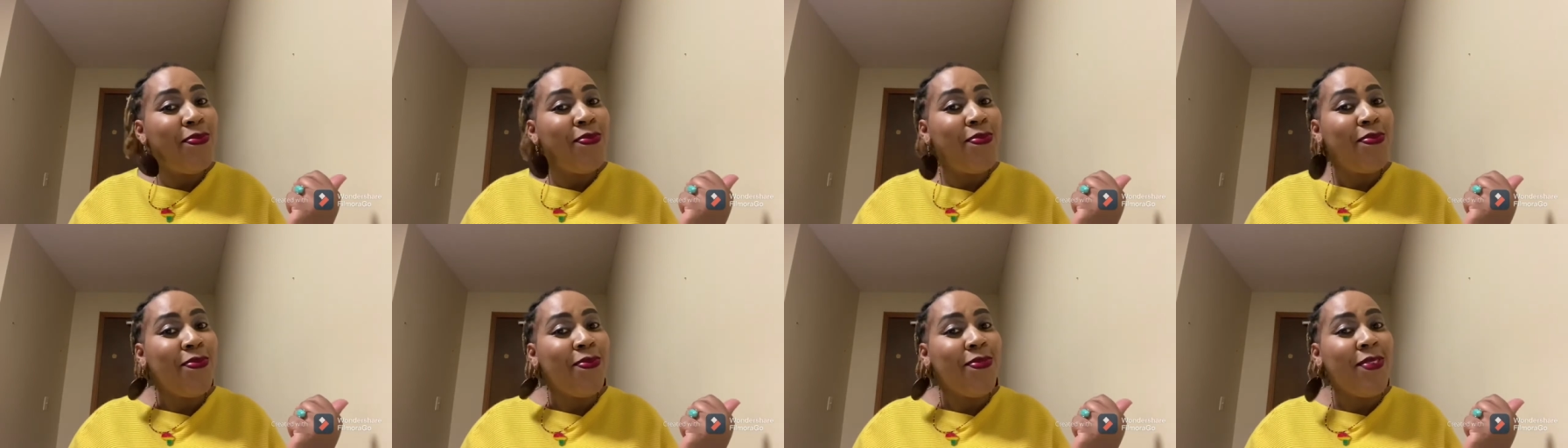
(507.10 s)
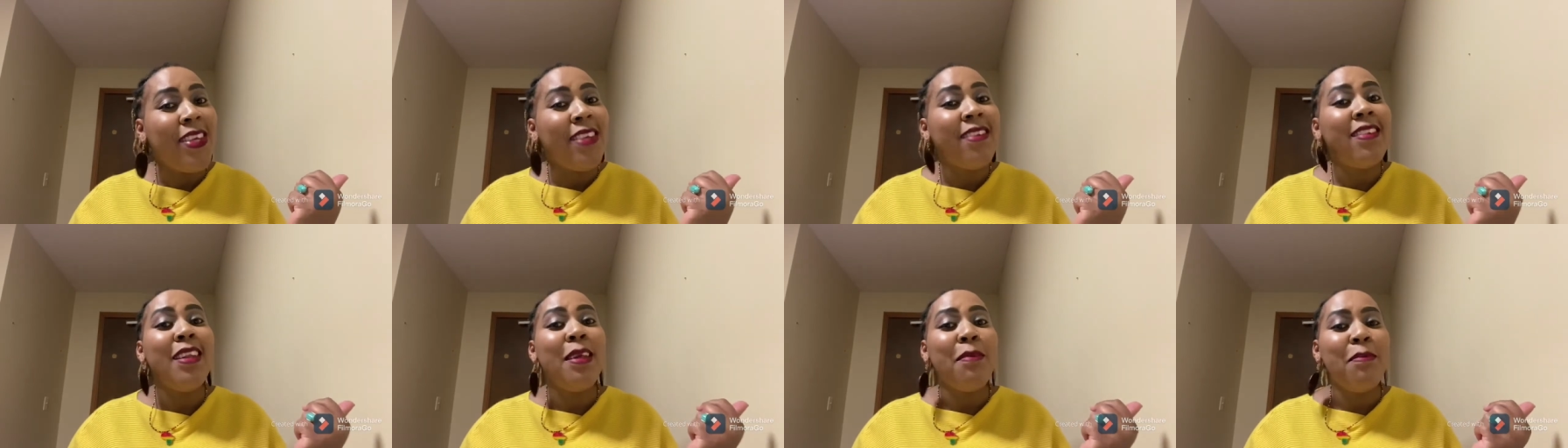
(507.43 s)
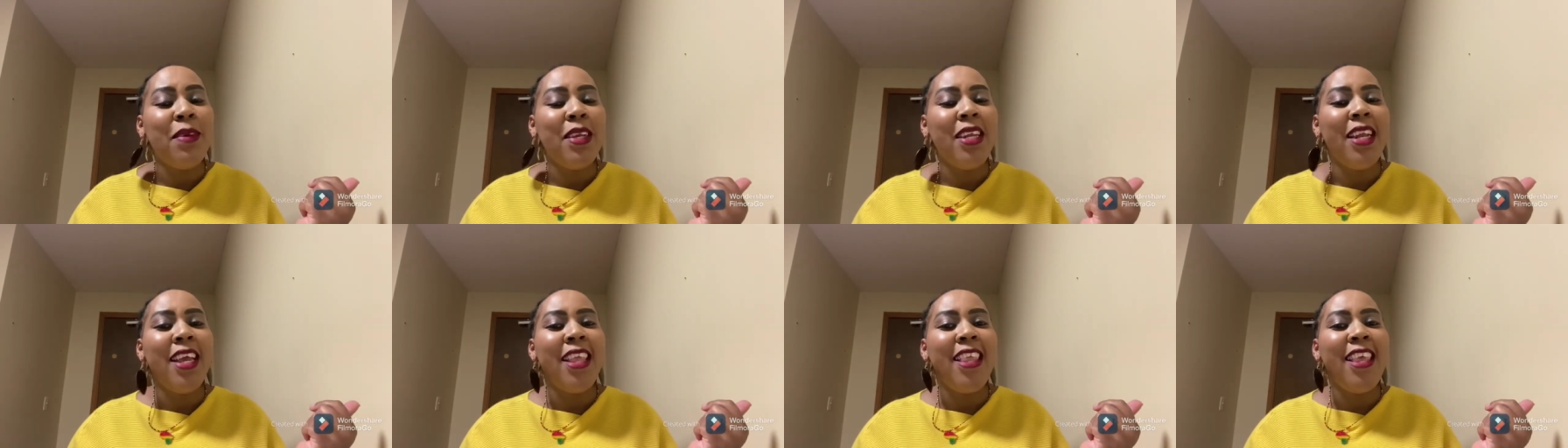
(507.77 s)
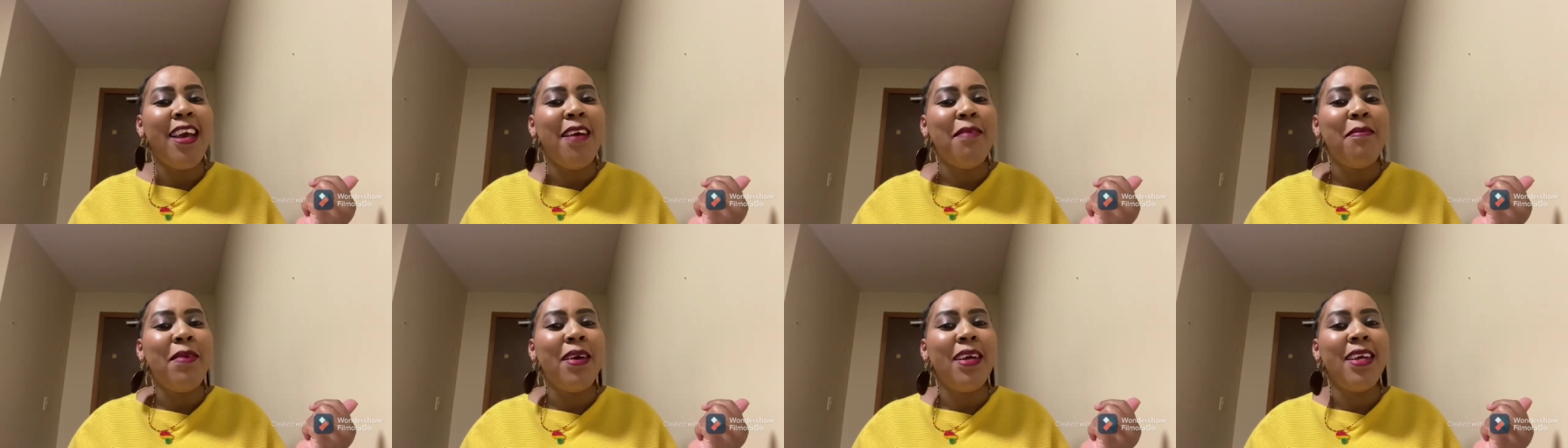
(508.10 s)
Yes, napenda
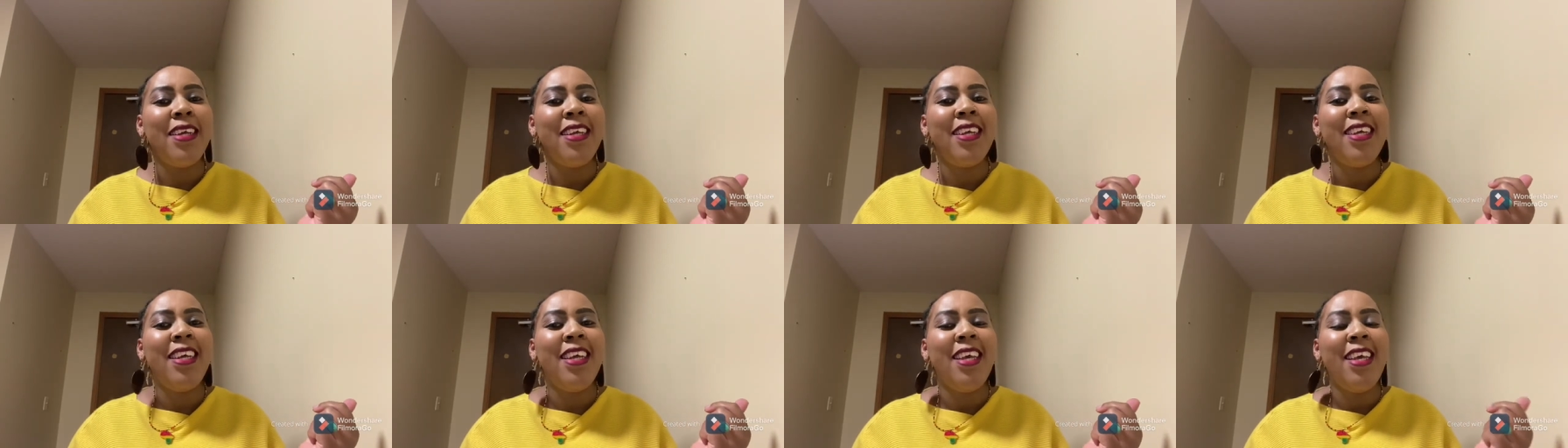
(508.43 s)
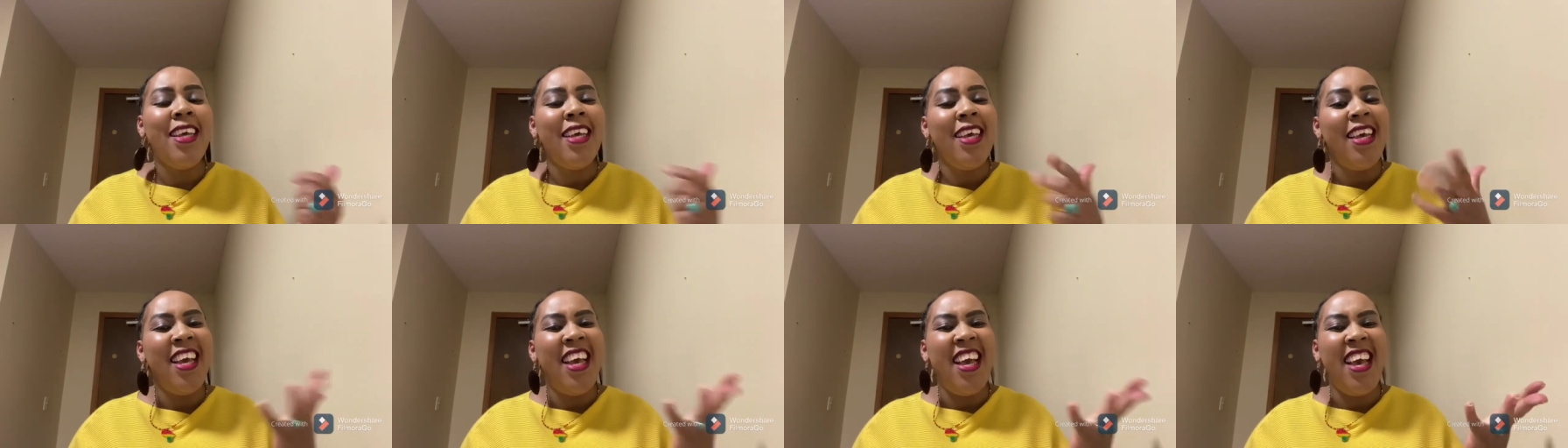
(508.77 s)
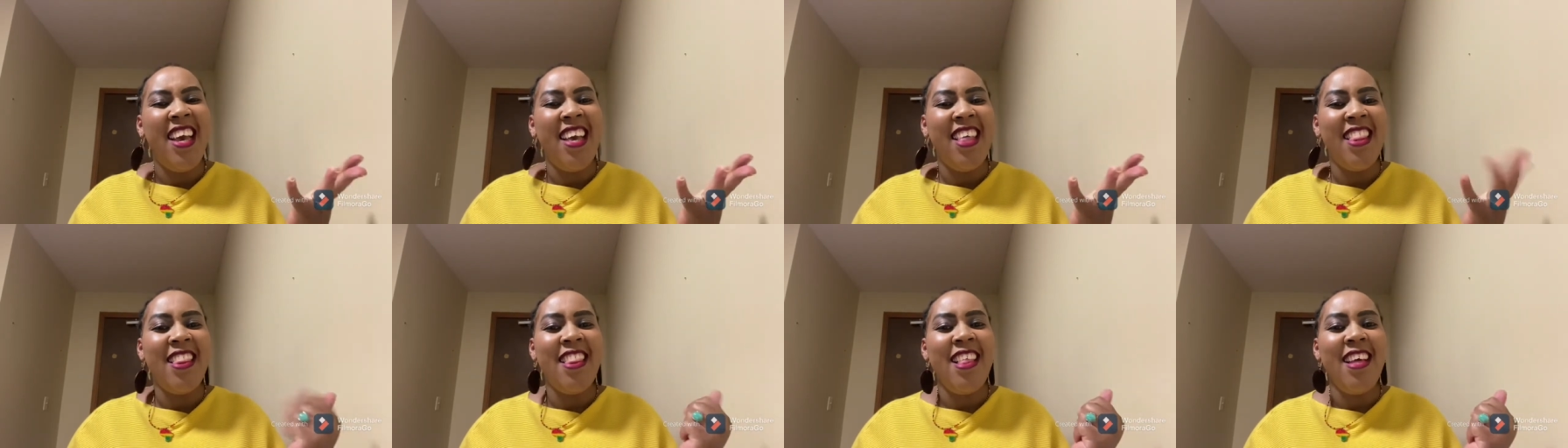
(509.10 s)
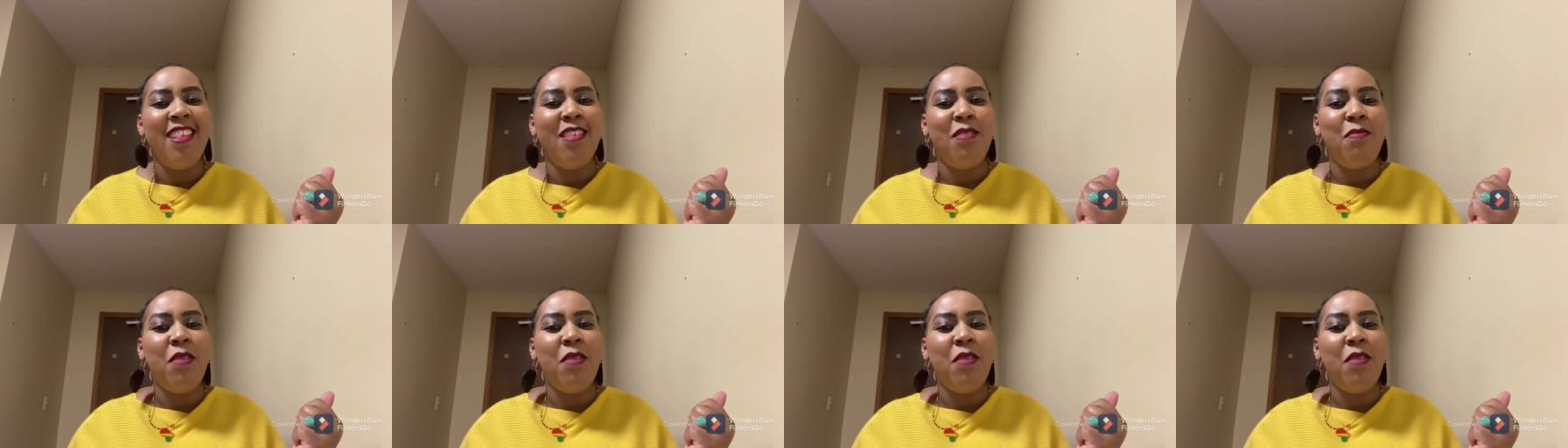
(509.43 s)
nyama. That's